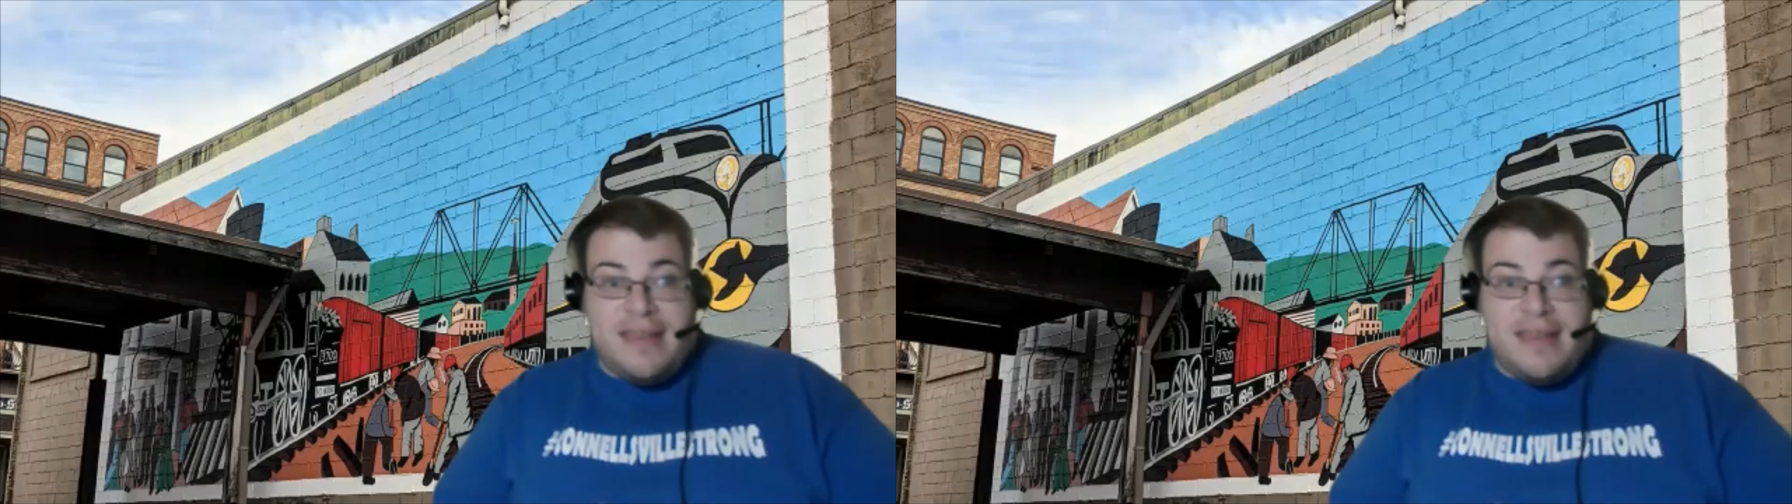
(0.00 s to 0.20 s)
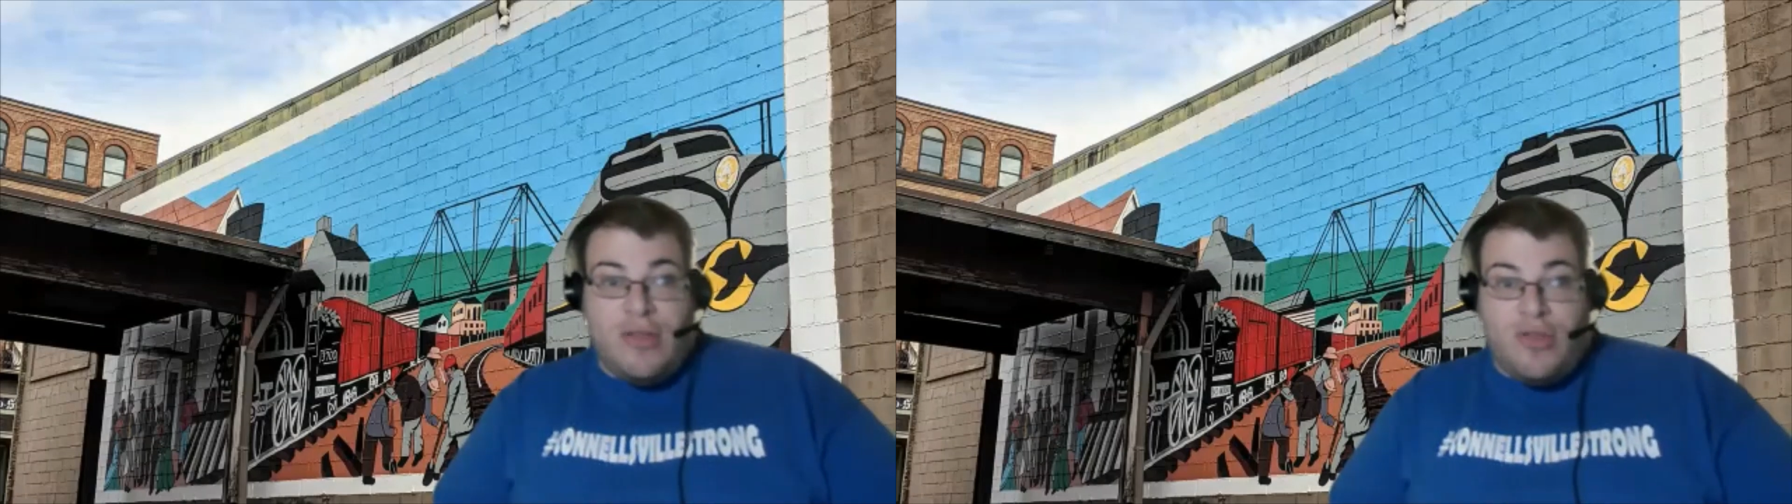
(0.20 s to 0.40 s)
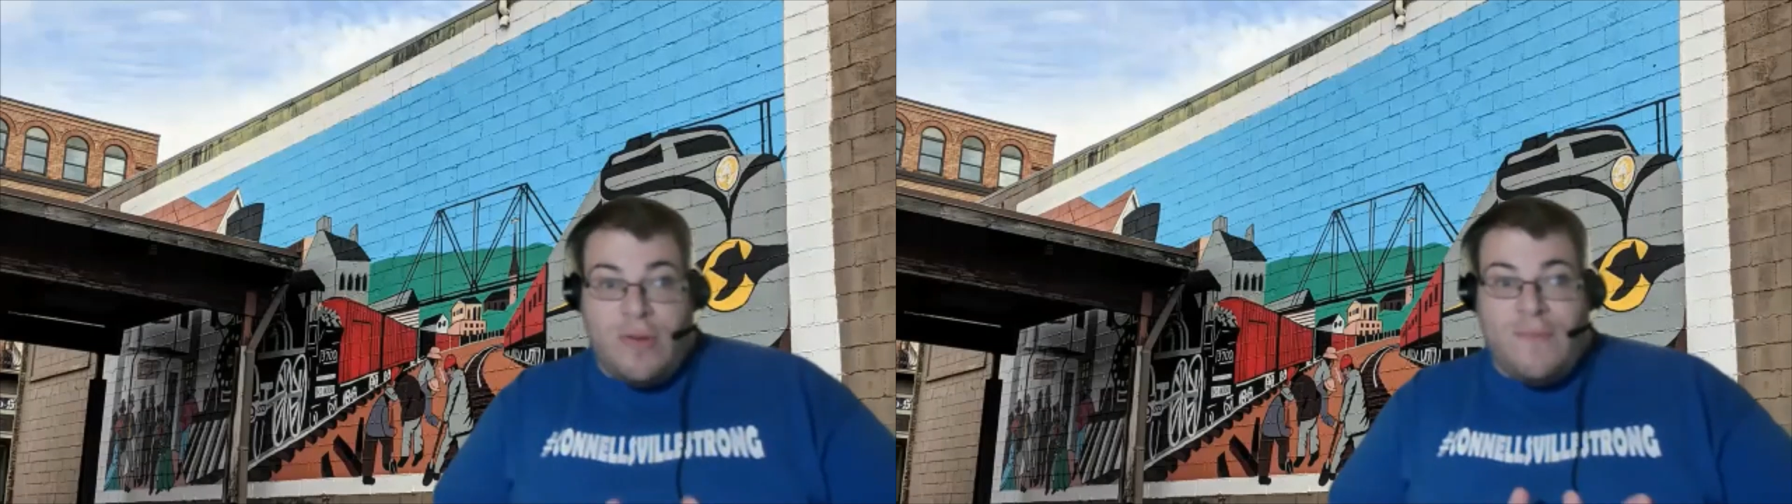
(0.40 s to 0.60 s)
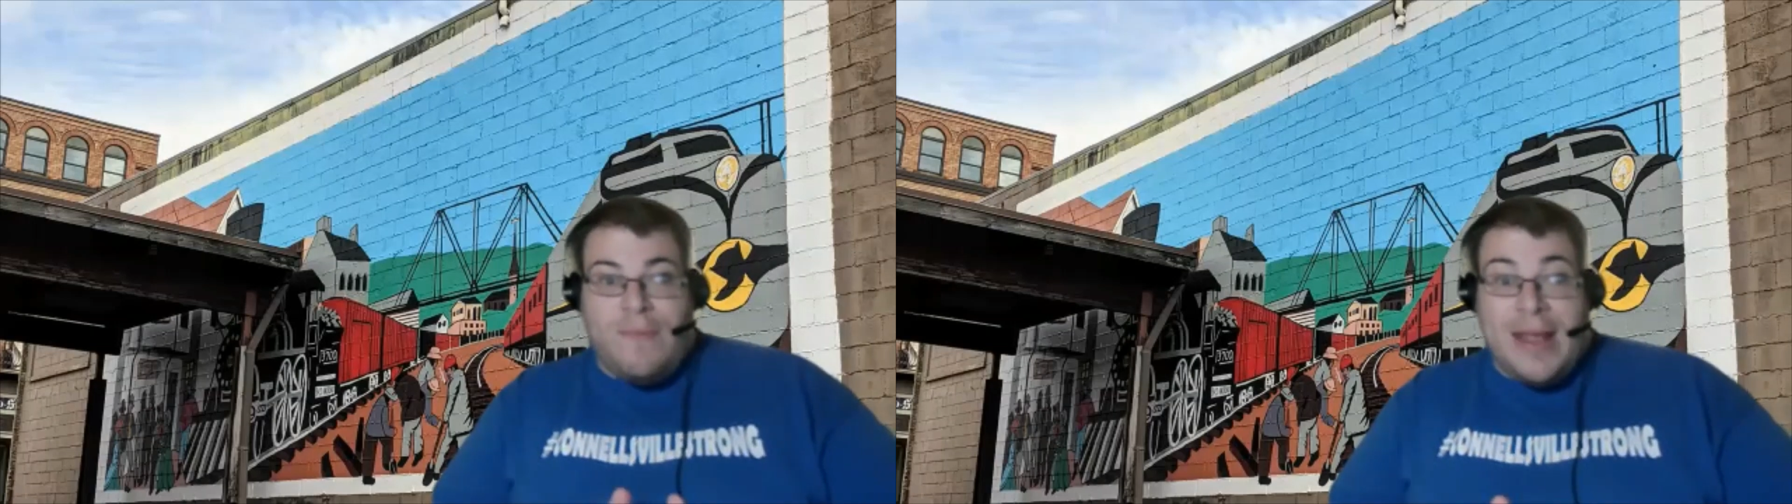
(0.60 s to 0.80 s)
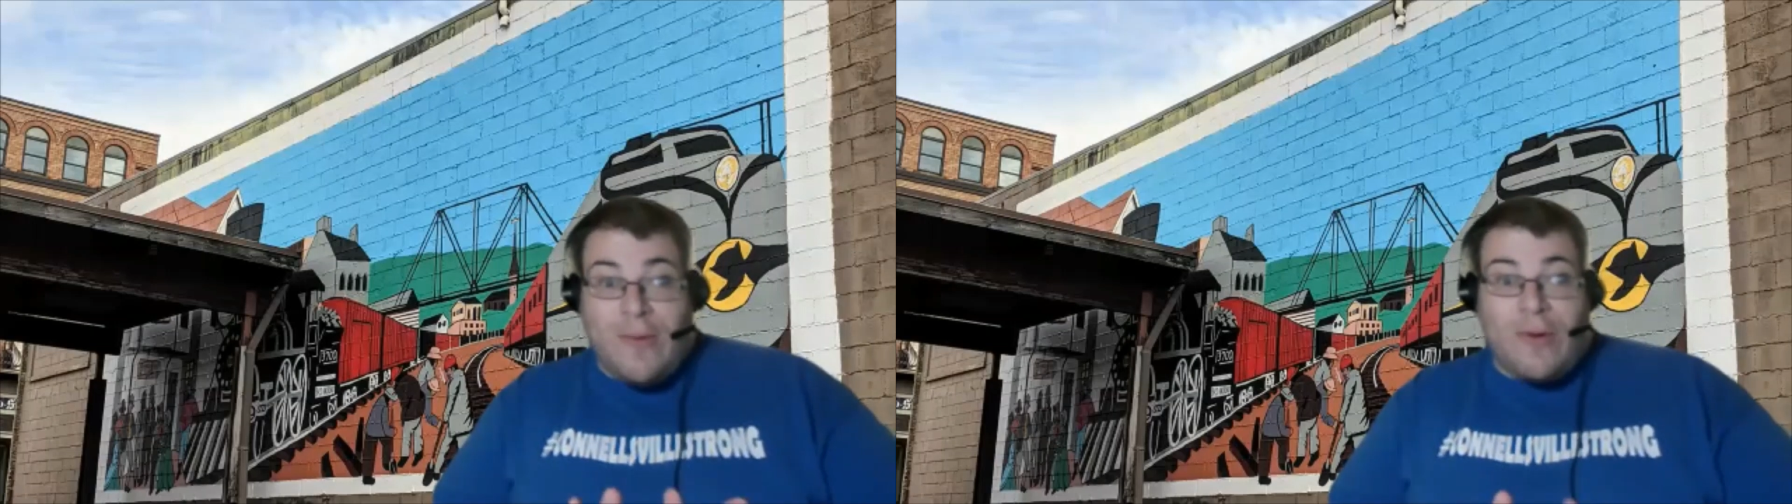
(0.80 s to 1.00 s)
and
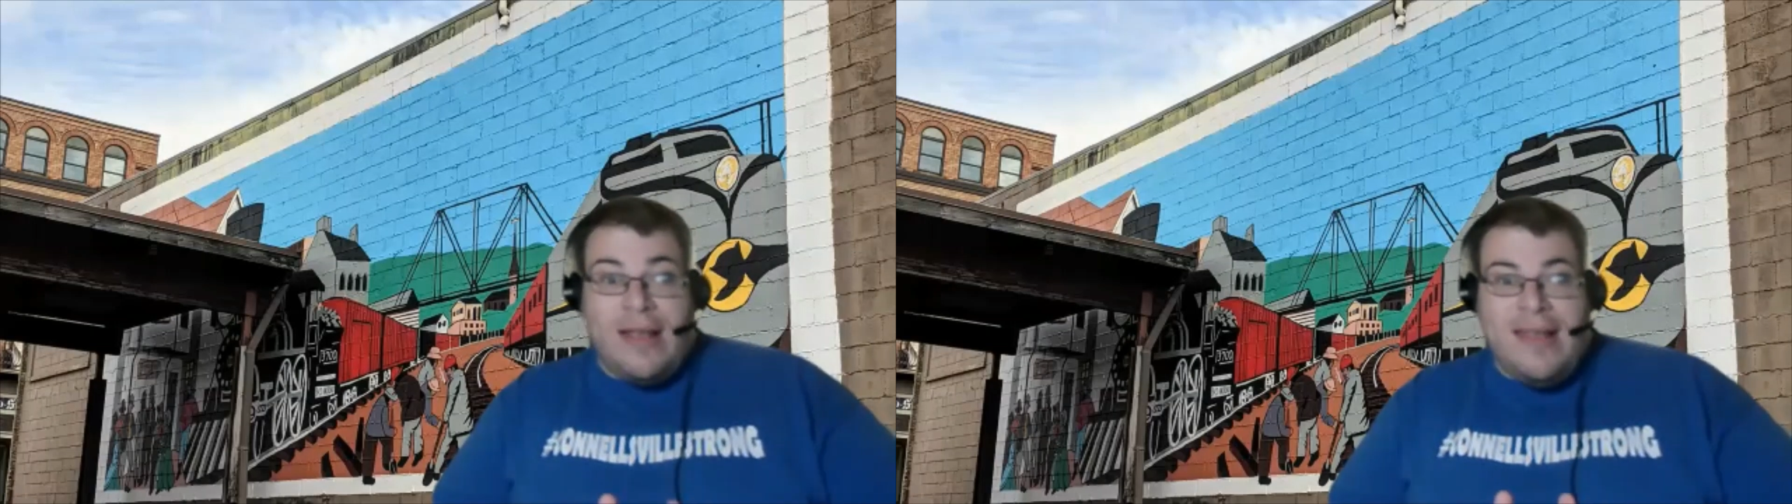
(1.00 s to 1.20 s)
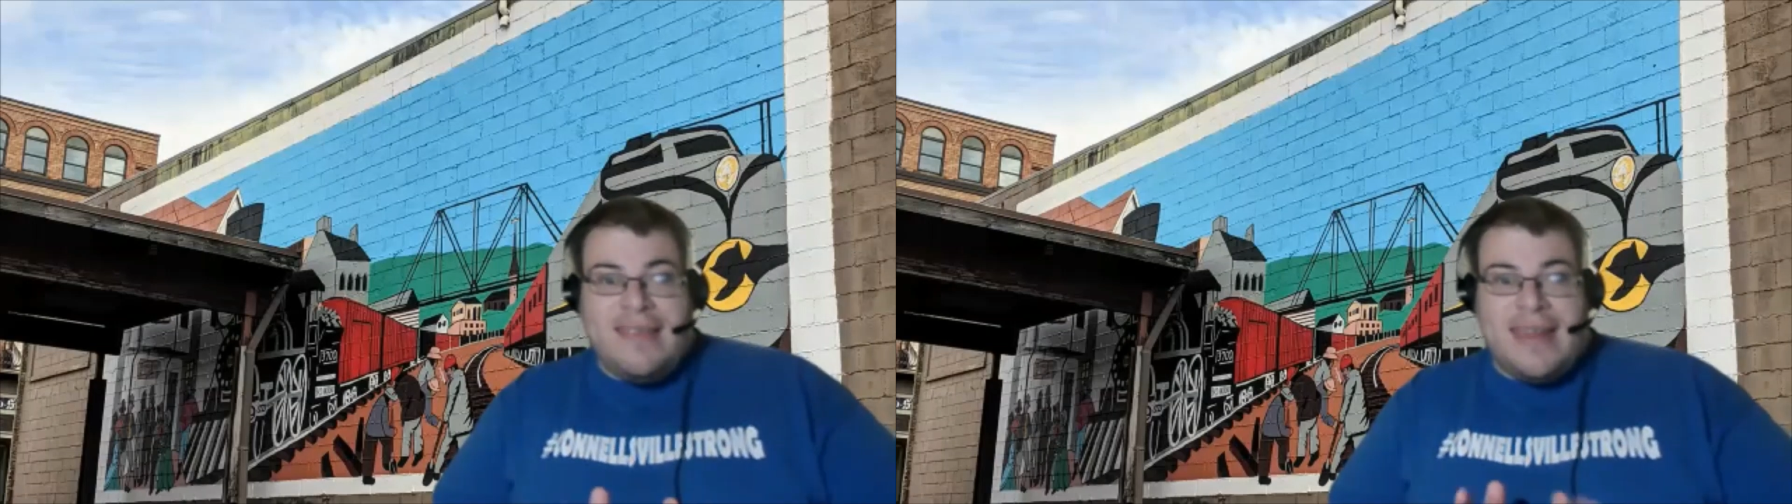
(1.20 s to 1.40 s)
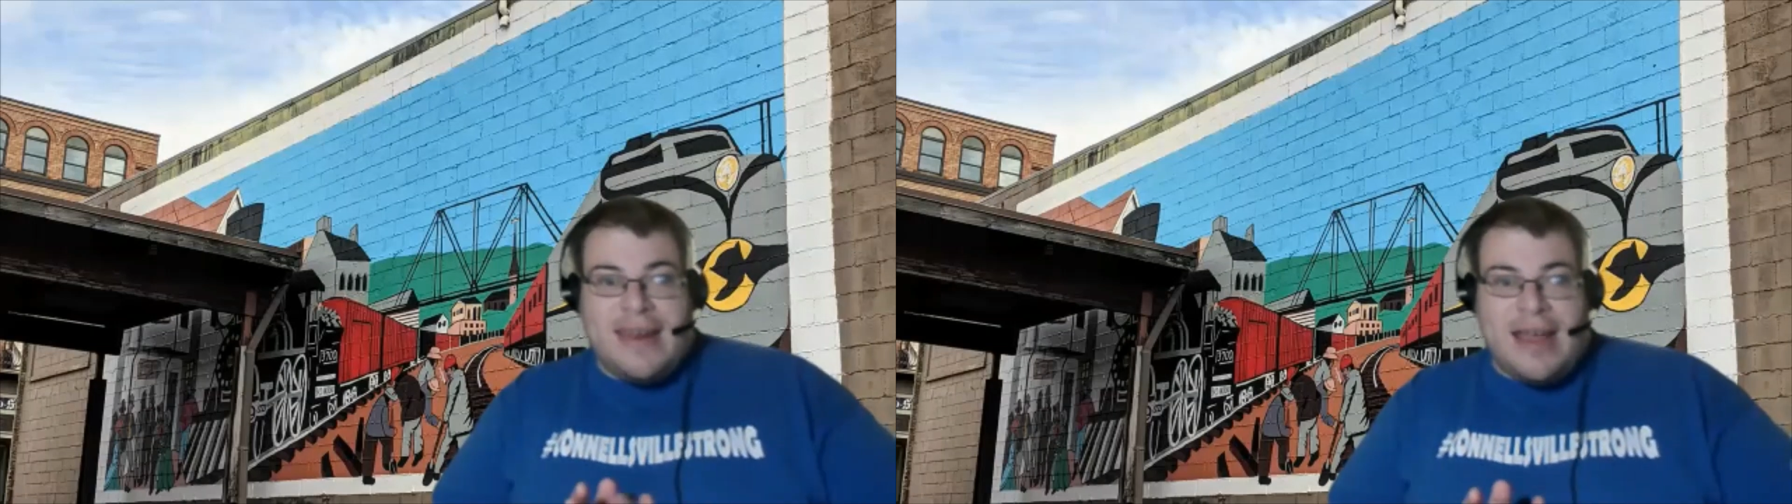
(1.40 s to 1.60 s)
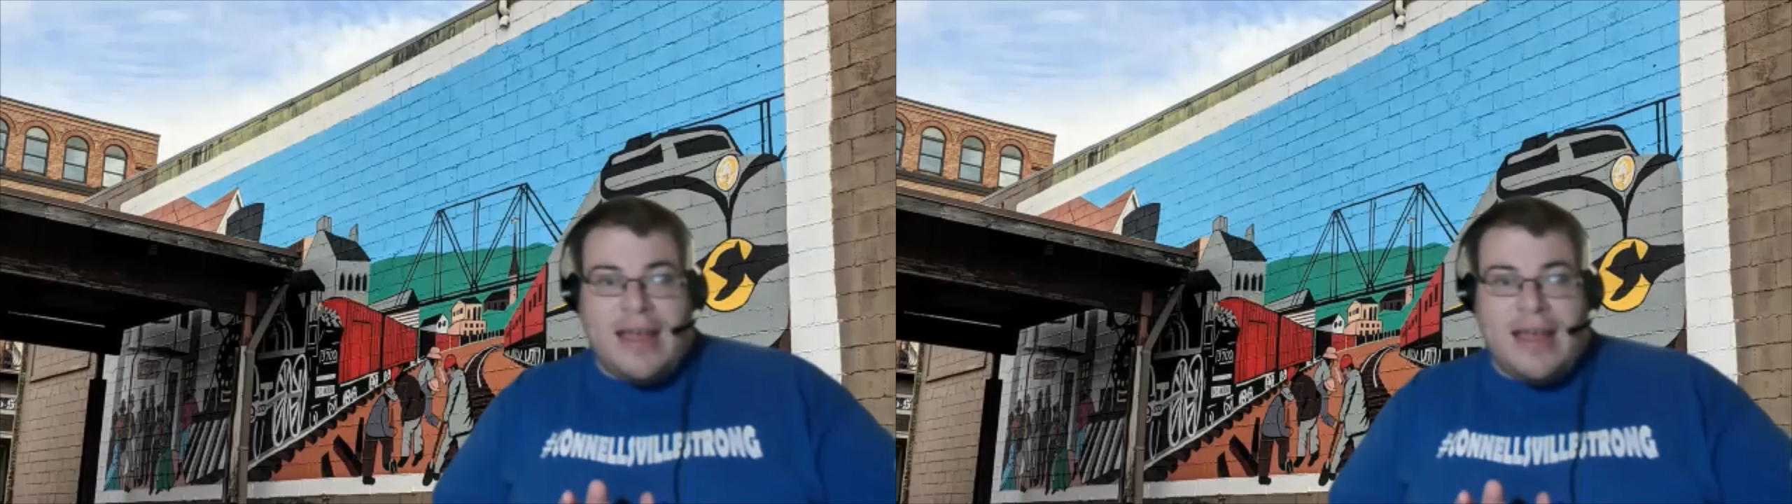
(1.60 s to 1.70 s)
being real easy